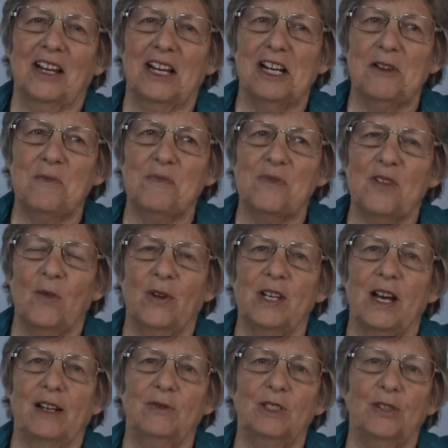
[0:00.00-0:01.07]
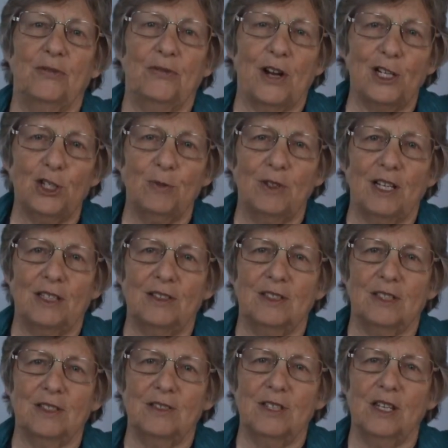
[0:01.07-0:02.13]
When I was a freshman at
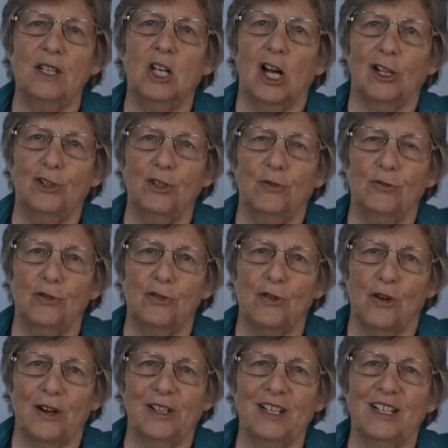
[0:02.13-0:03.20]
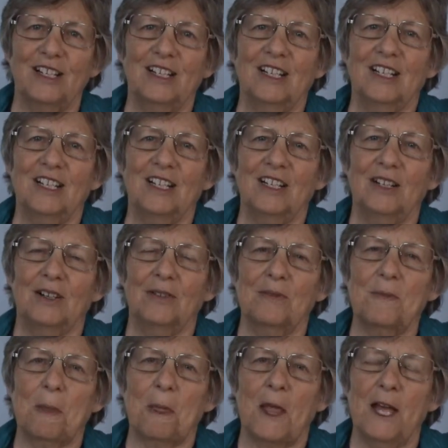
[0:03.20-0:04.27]
the City College of New York,
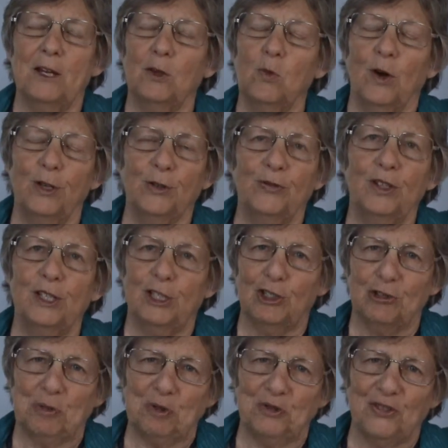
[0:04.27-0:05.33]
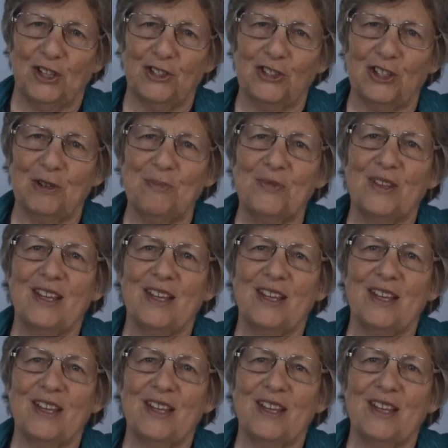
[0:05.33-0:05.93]
I had a wonderful history professor.